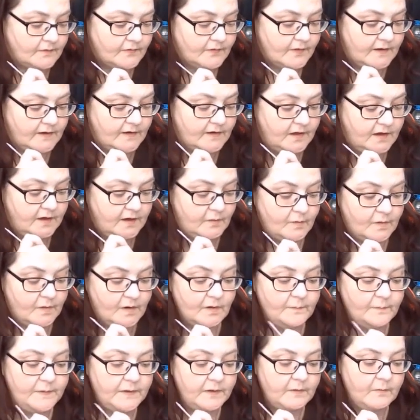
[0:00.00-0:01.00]
It
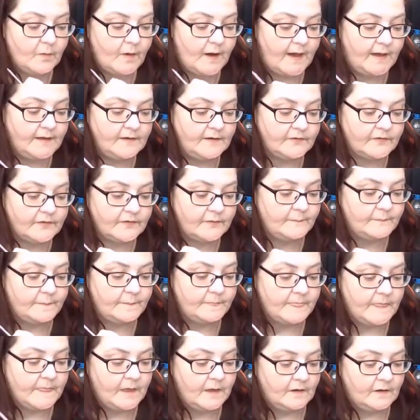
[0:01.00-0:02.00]
will be wet.
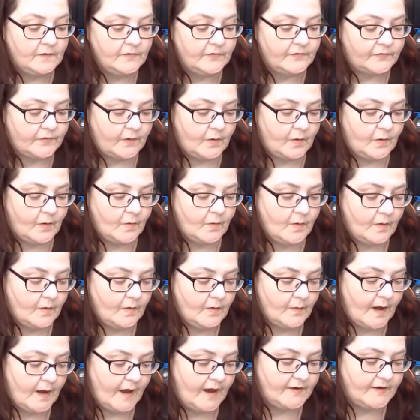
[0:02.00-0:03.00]
So
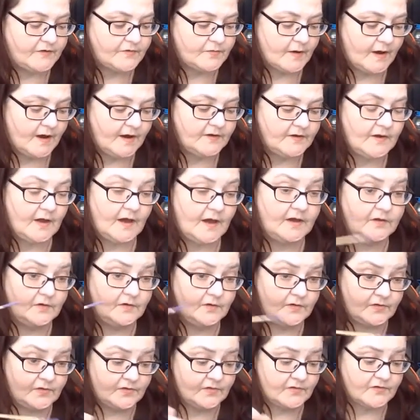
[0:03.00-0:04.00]
I
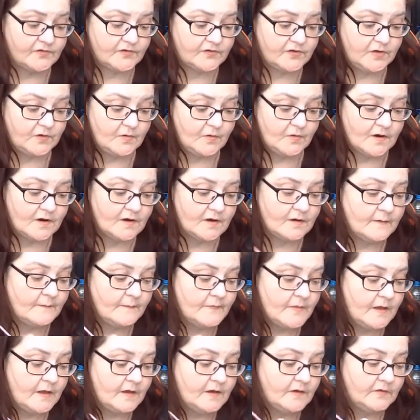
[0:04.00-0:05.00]
use the skewer
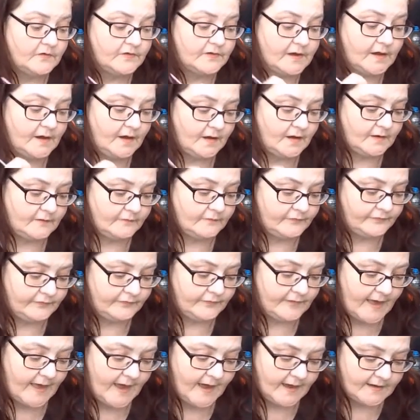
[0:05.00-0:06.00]
to kind of
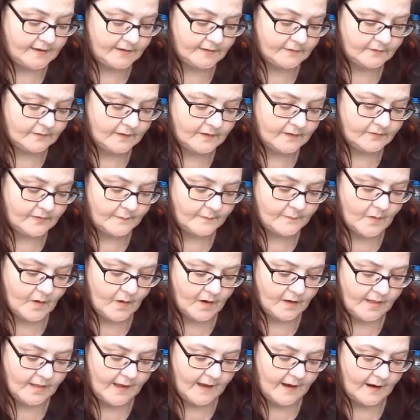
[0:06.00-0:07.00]
flatten them
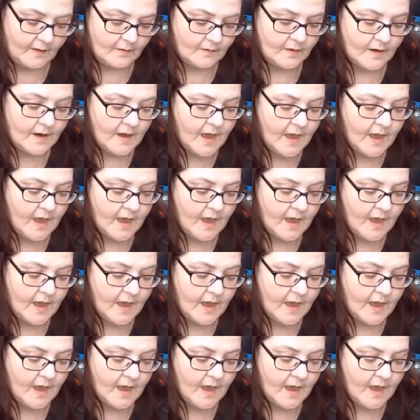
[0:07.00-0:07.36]
all out.